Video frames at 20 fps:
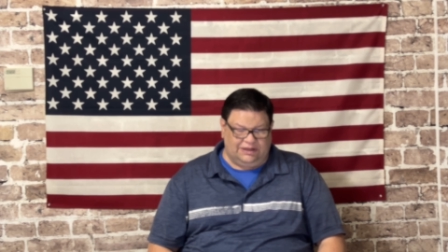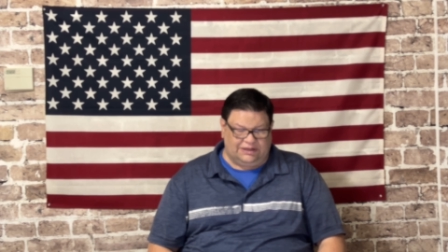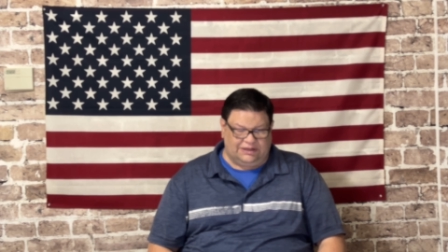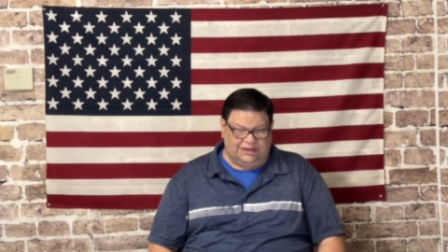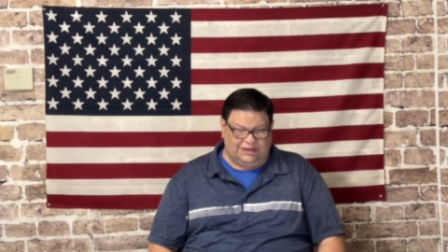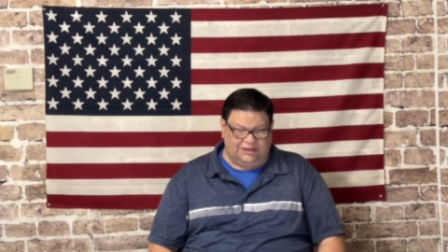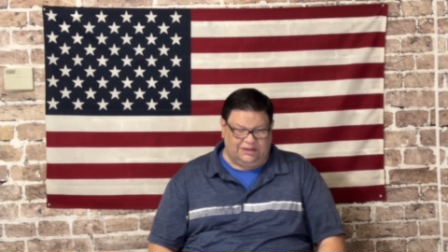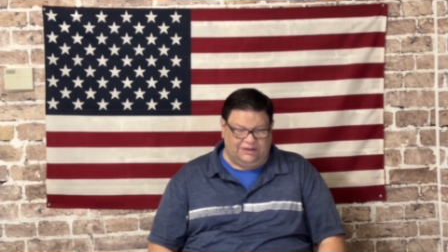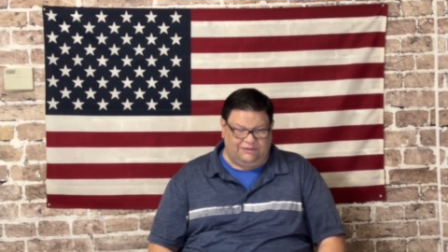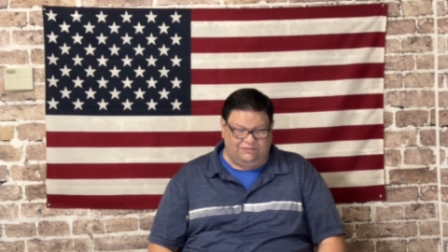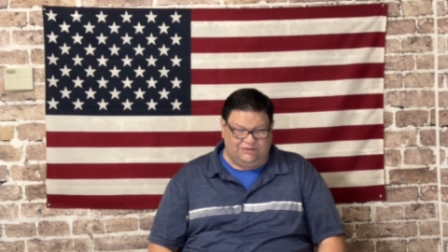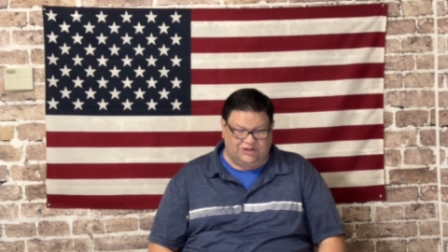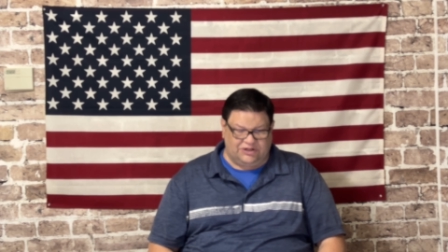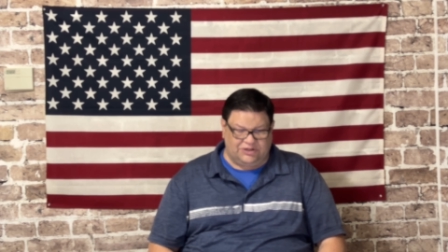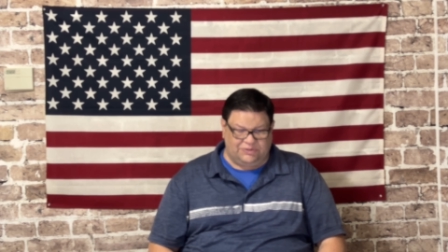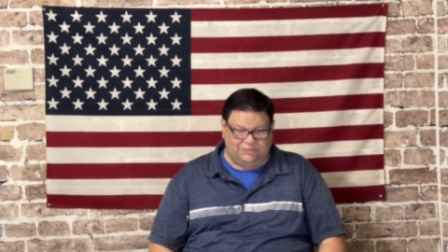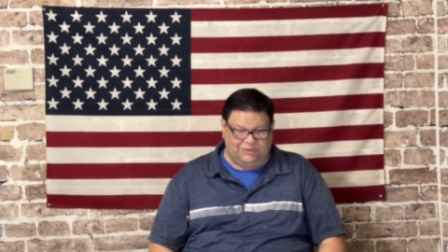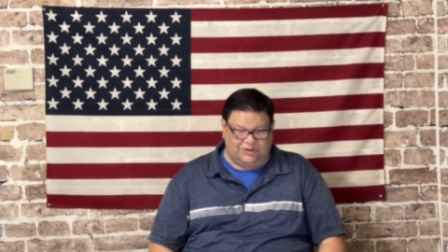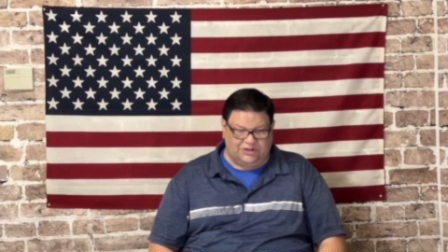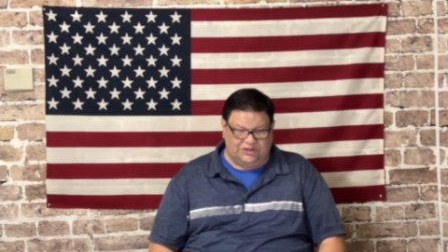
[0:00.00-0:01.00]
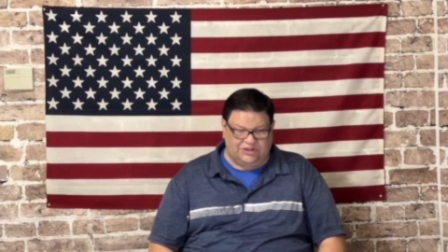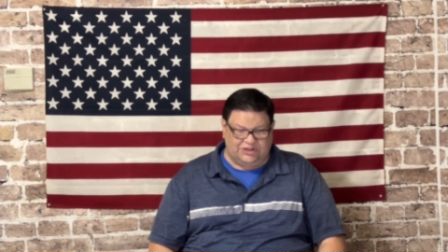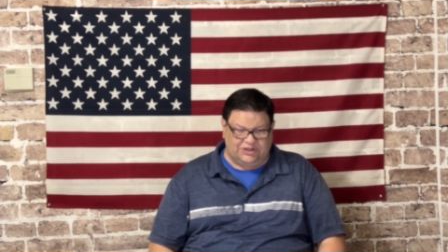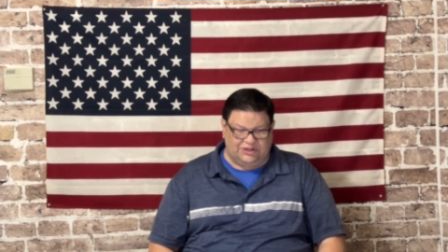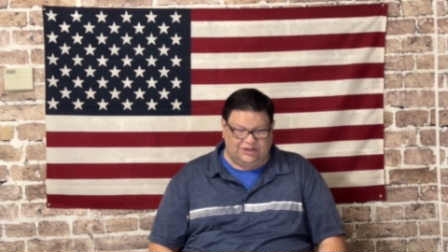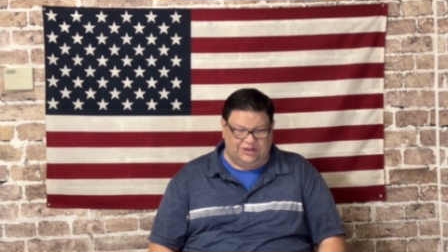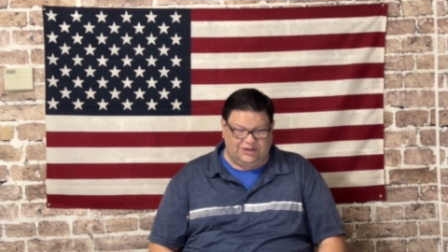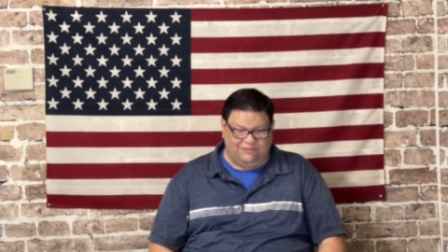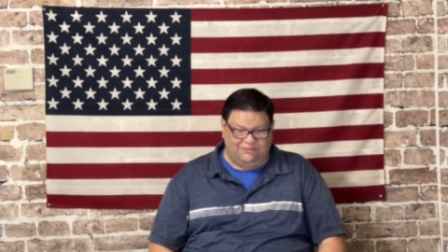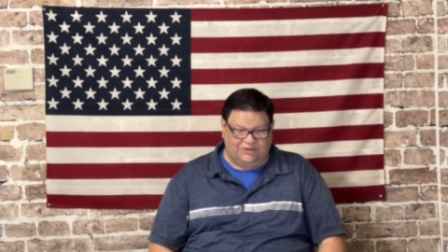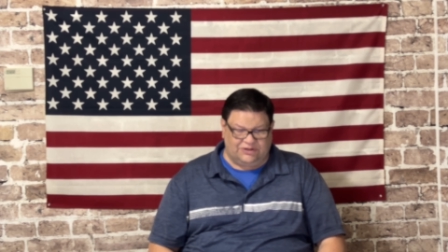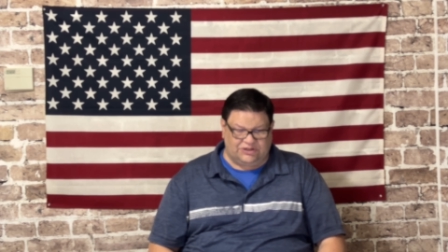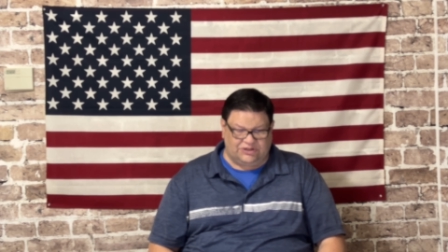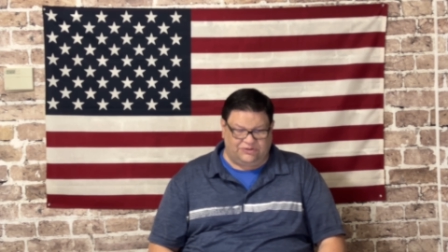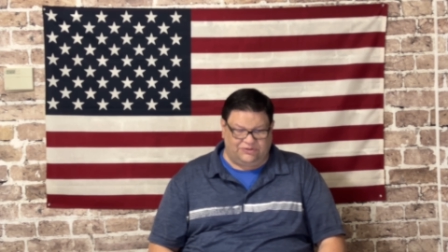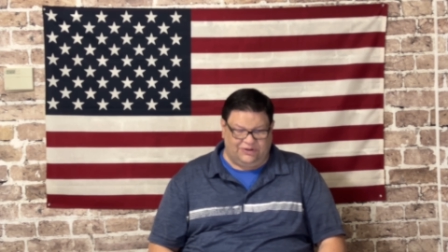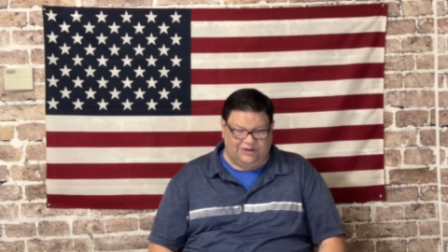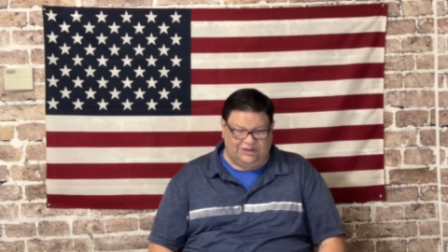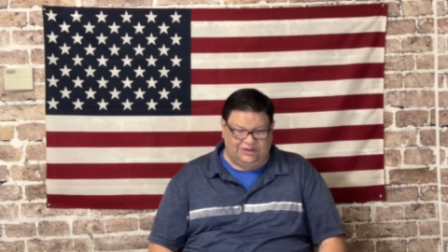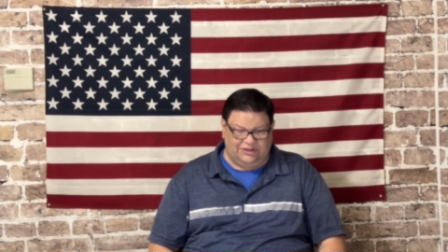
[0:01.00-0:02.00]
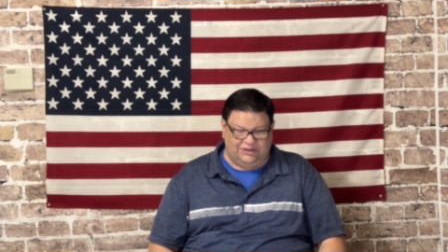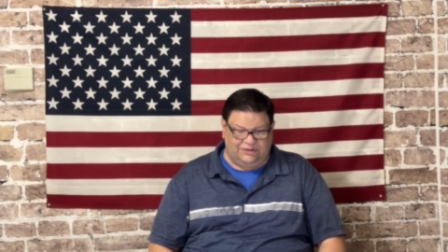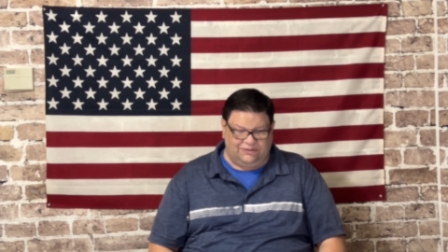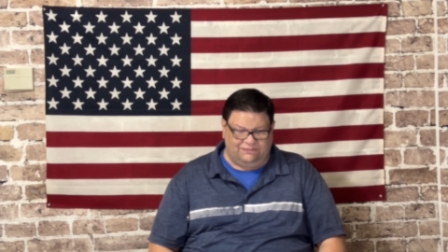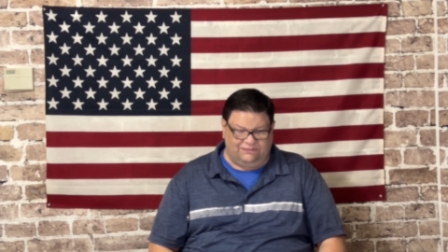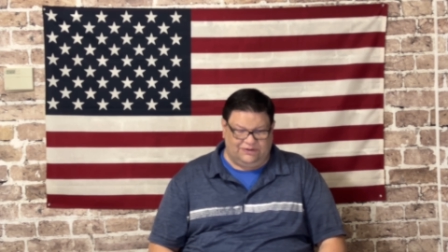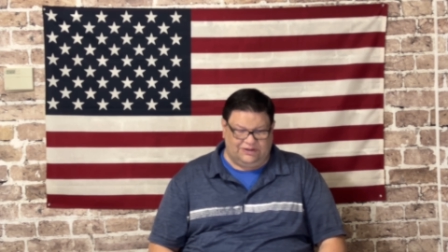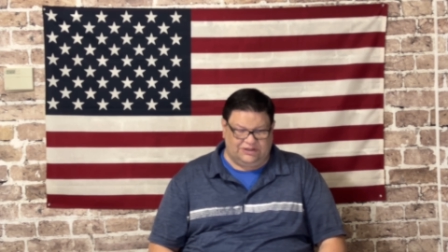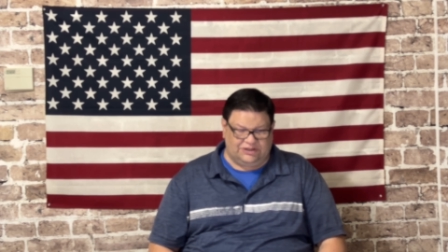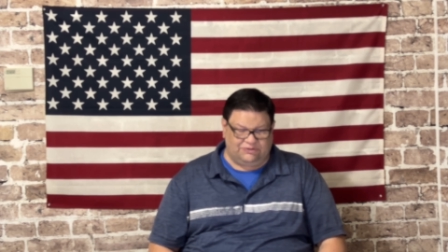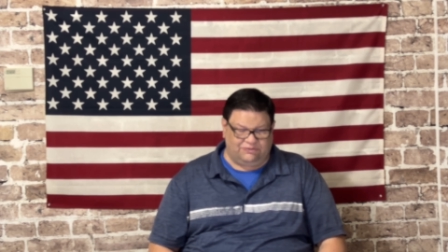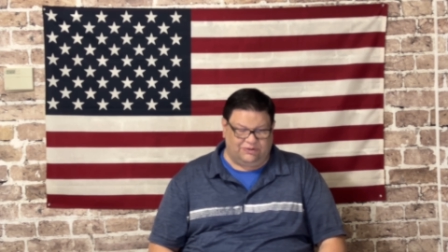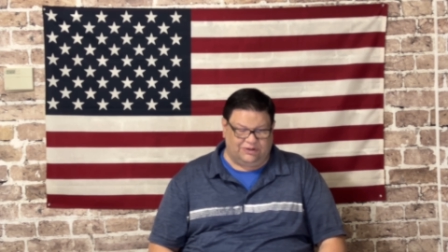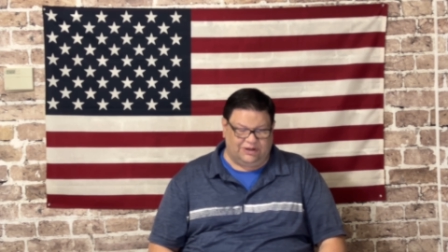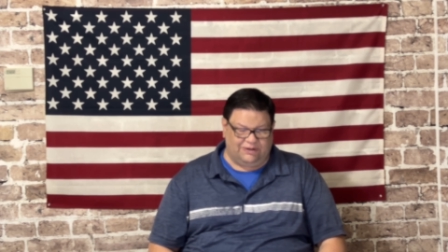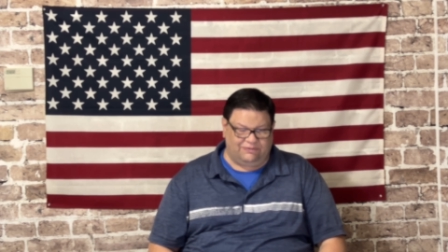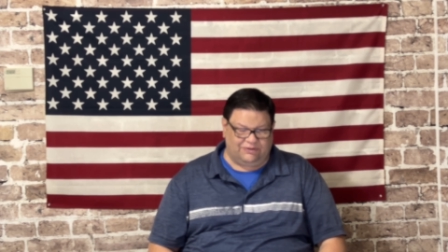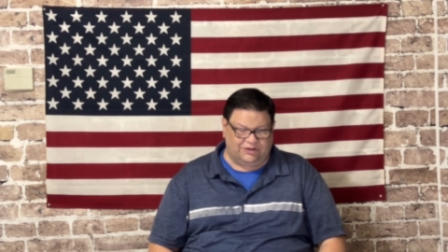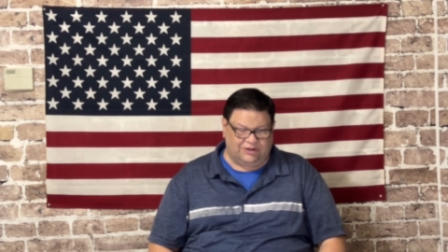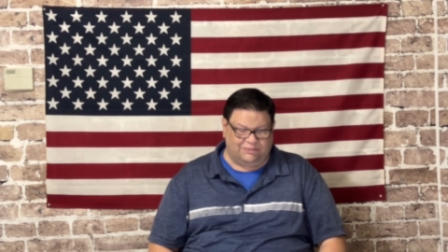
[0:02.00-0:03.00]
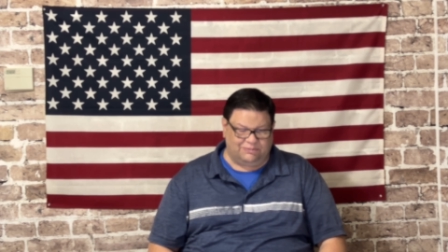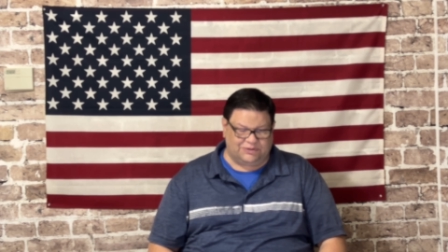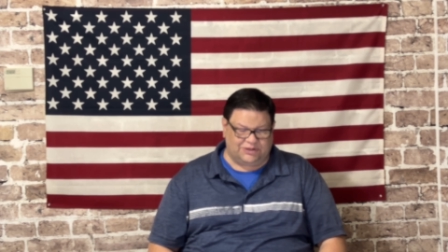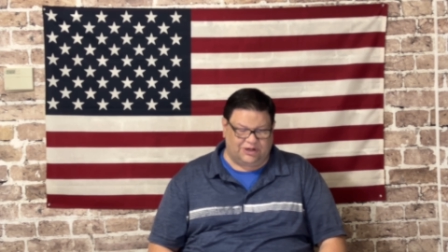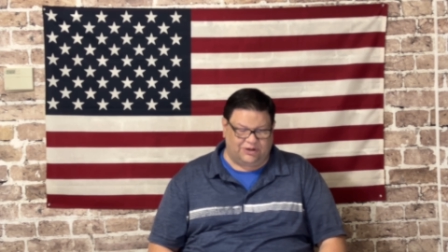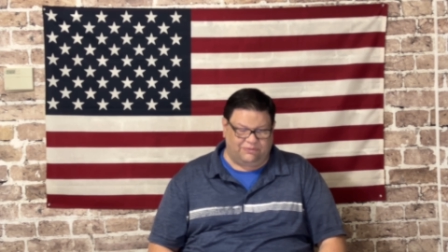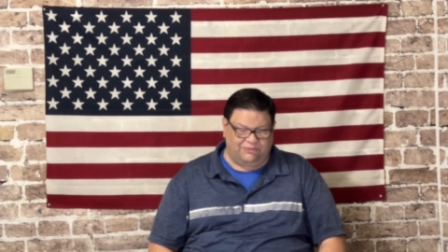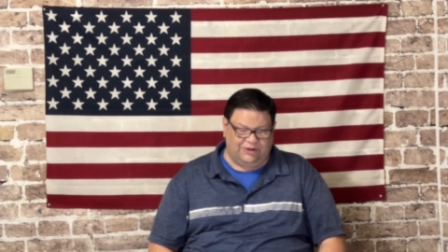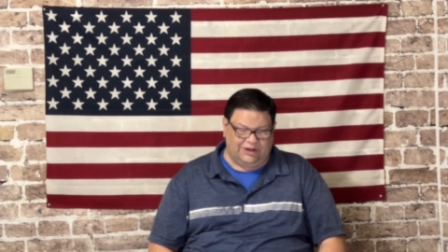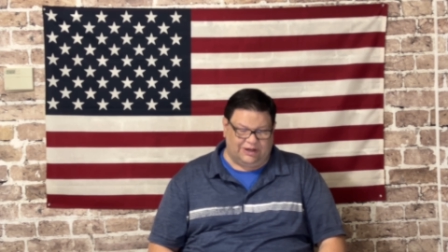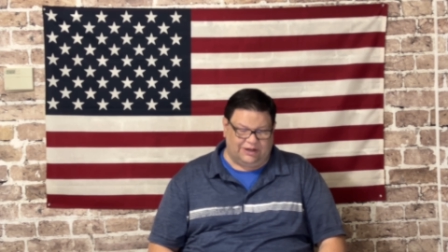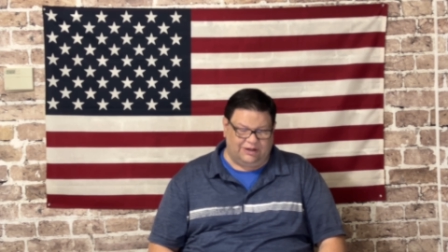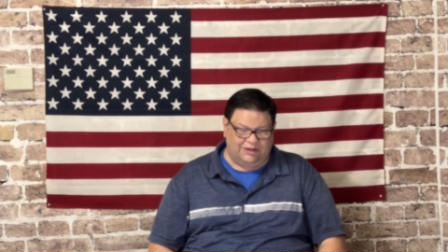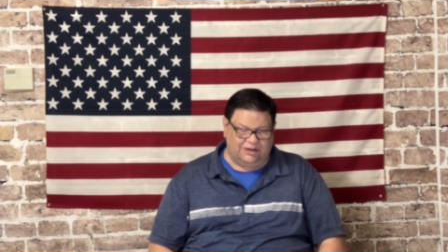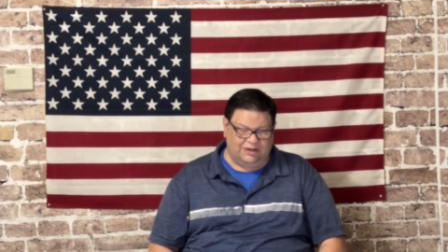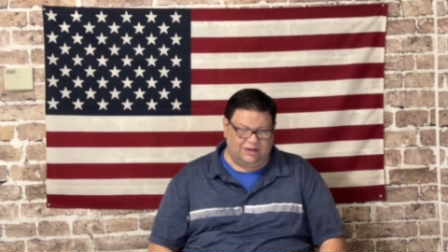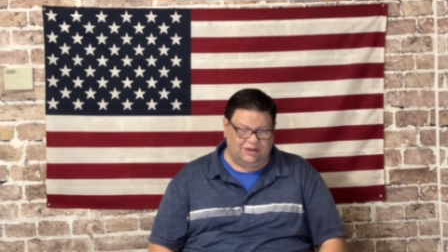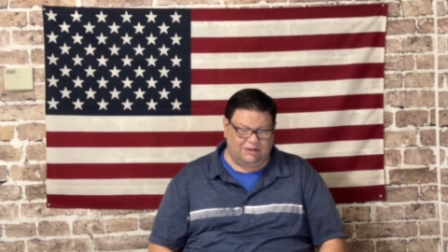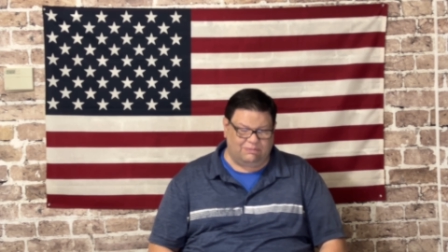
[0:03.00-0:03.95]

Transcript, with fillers: that can lift our spirits and give us strength to face whatever comes our way.